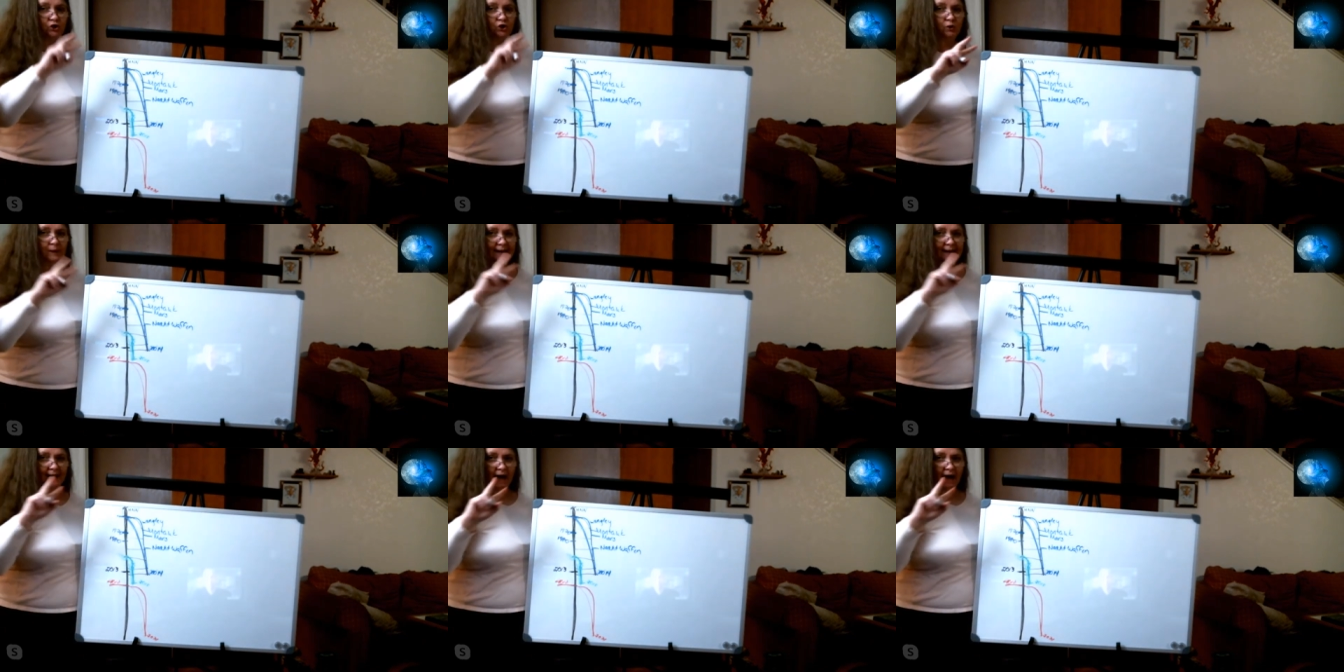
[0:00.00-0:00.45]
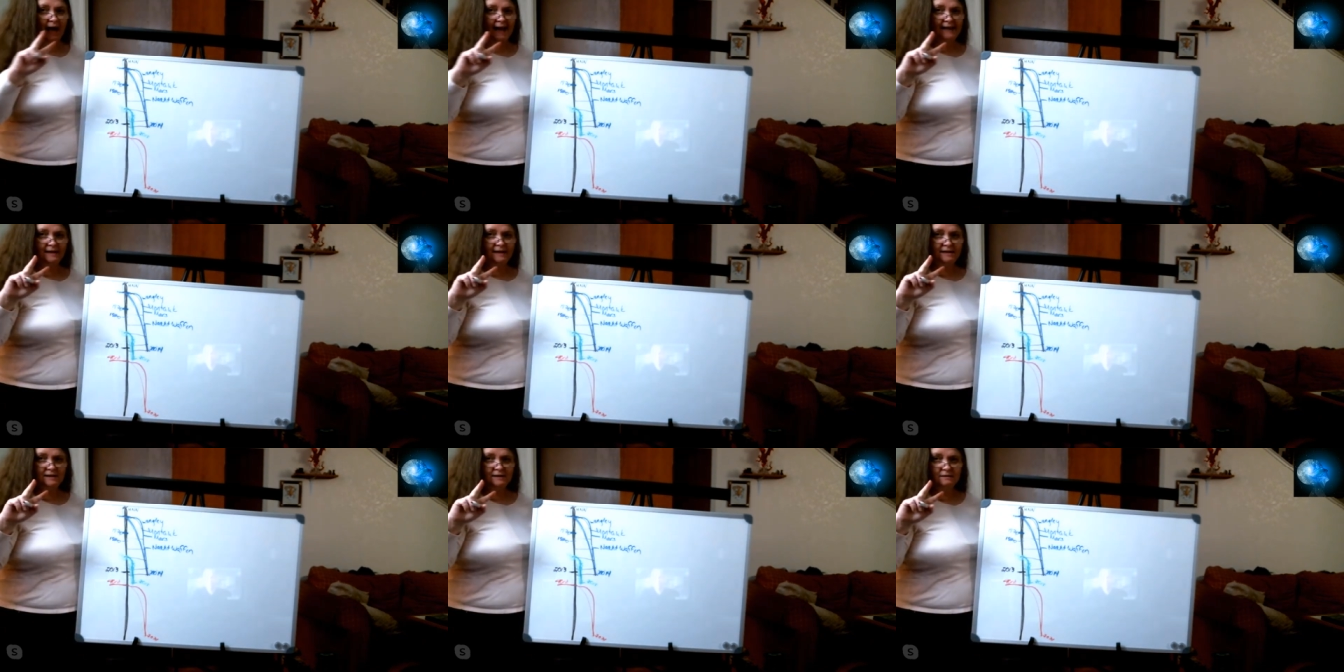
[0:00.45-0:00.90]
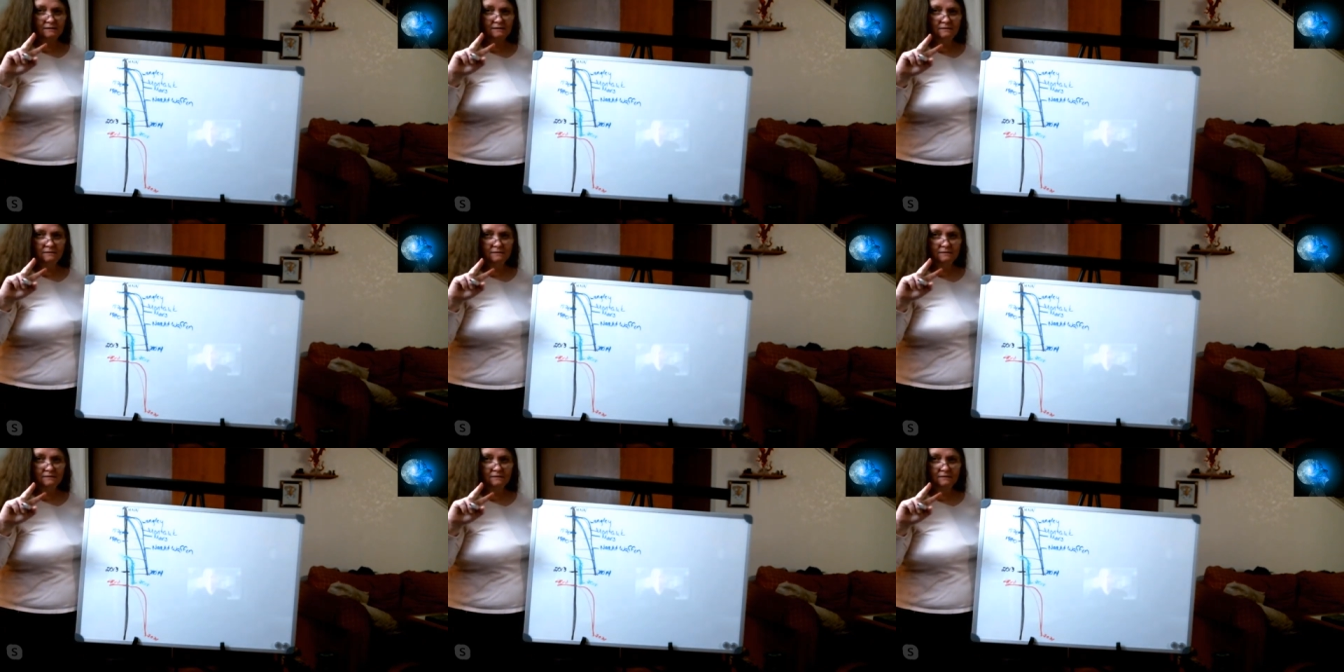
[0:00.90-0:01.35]
two a night
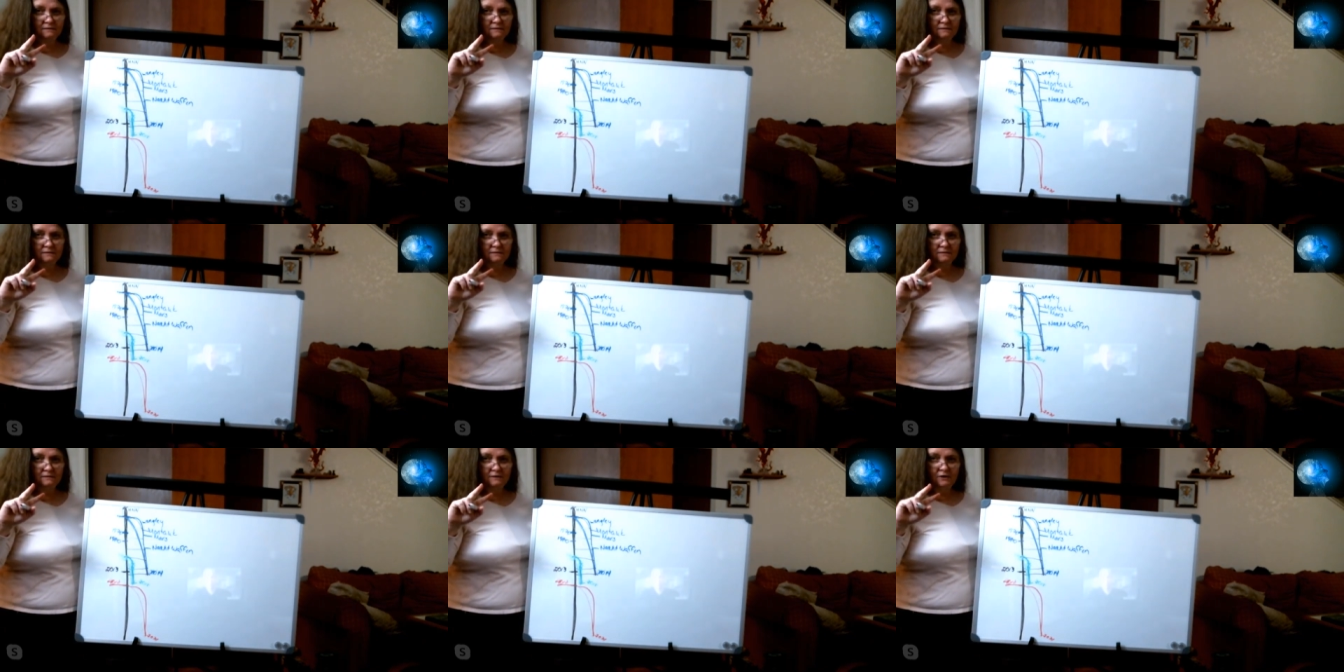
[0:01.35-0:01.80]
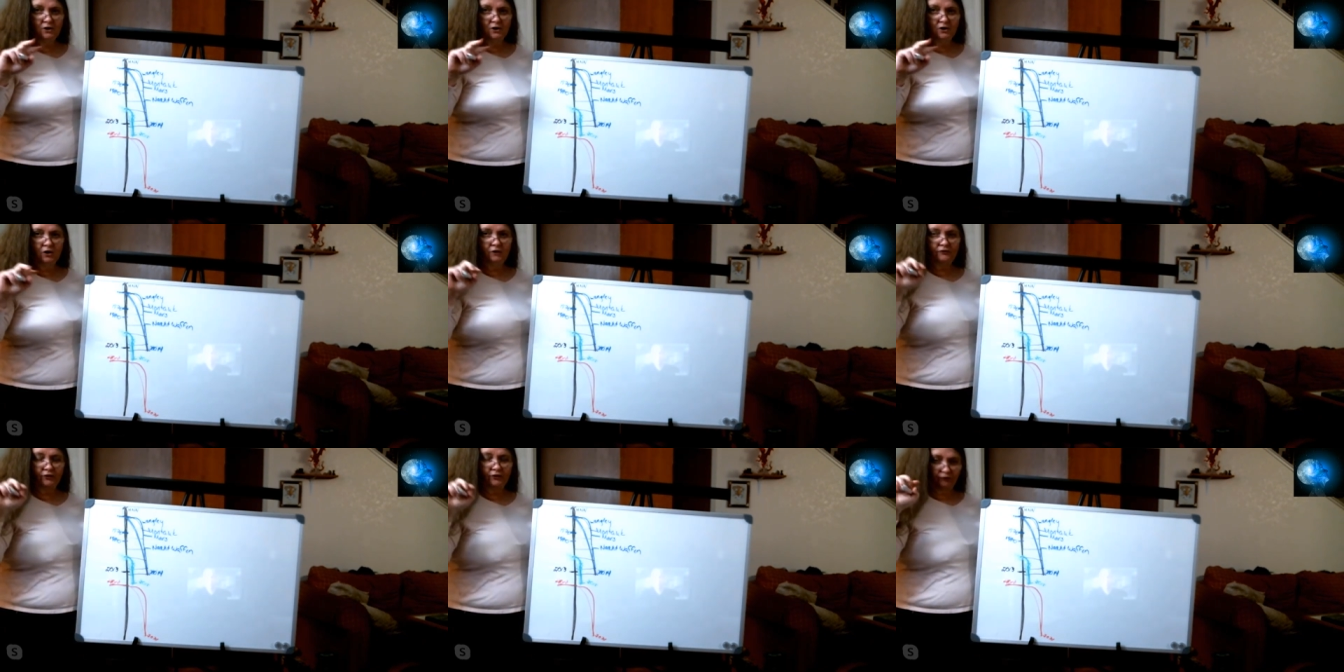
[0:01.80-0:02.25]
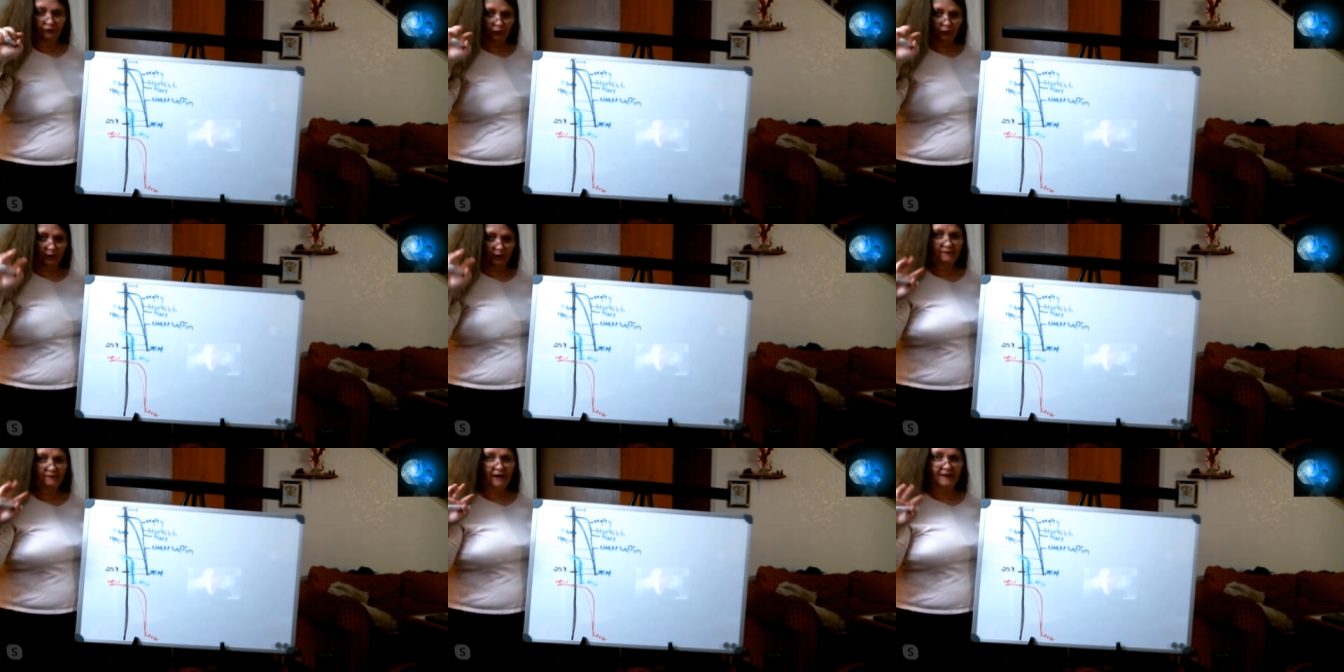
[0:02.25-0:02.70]
for
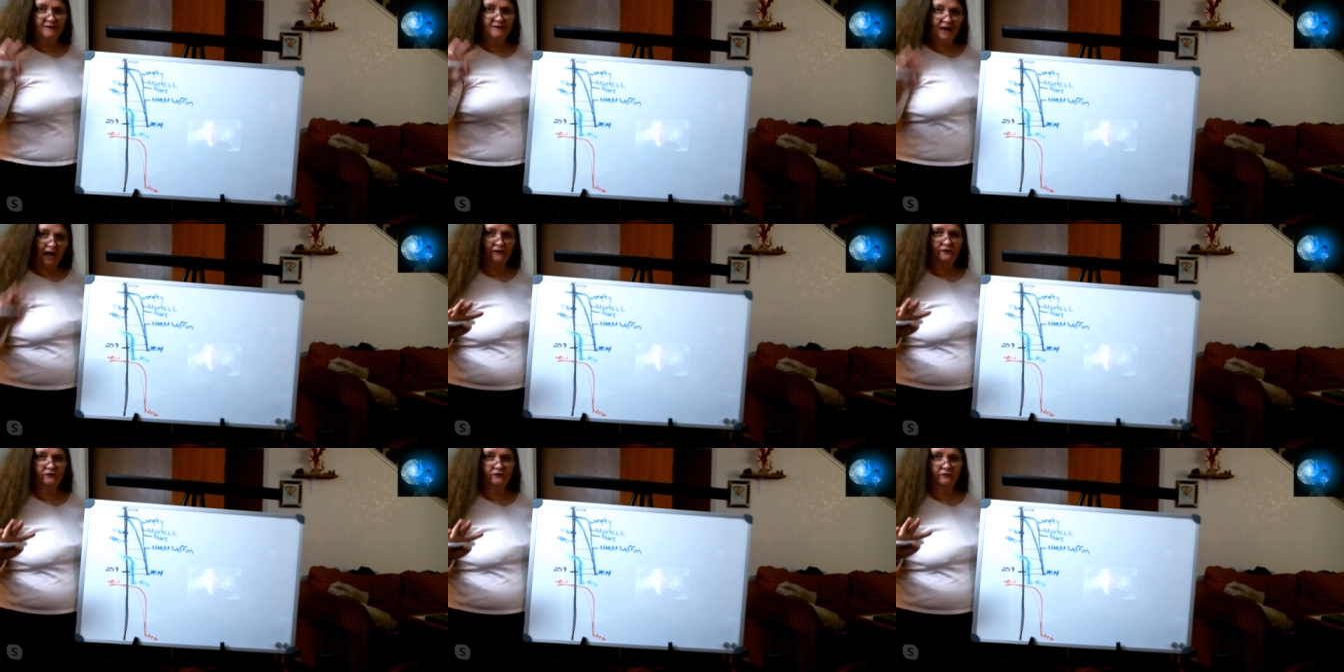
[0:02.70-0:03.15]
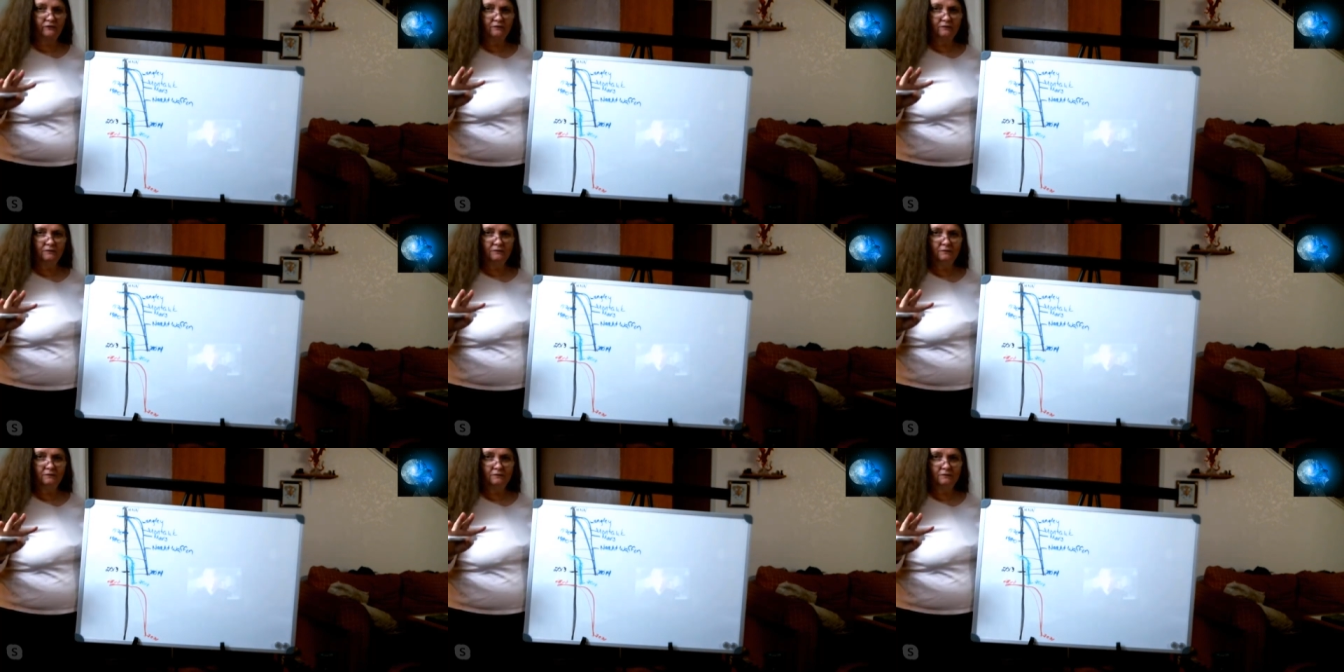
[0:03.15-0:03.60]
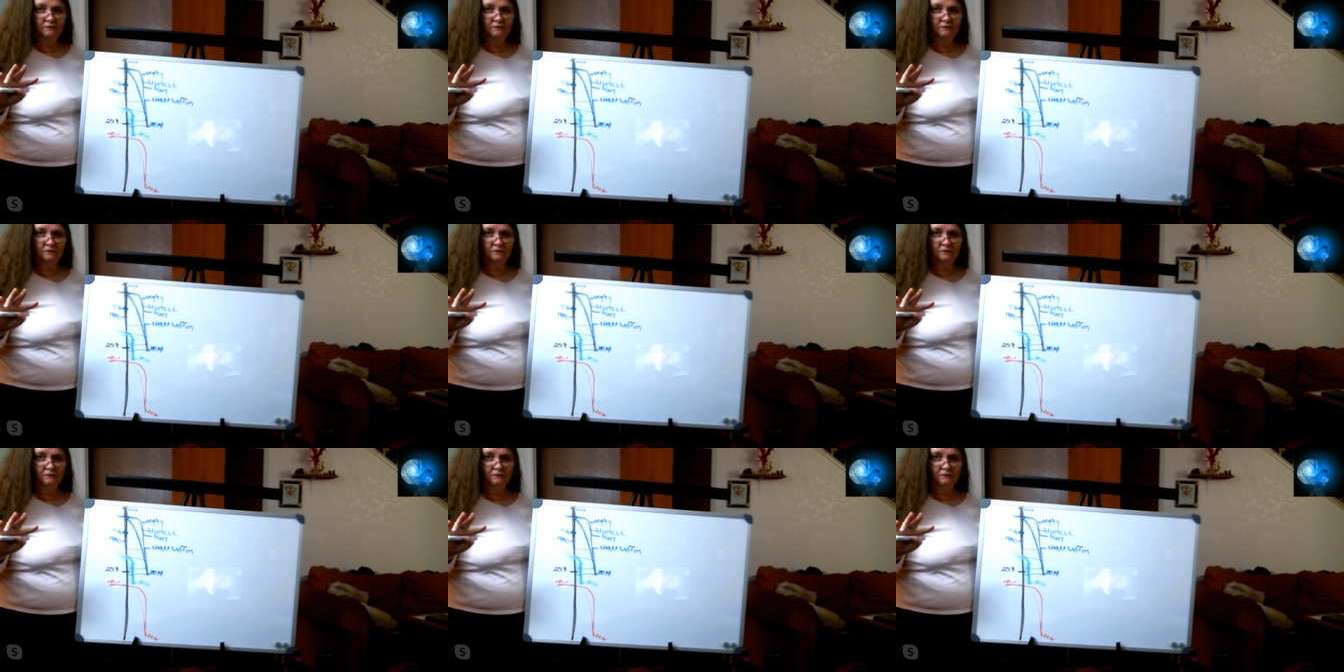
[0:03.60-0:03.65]
45 days.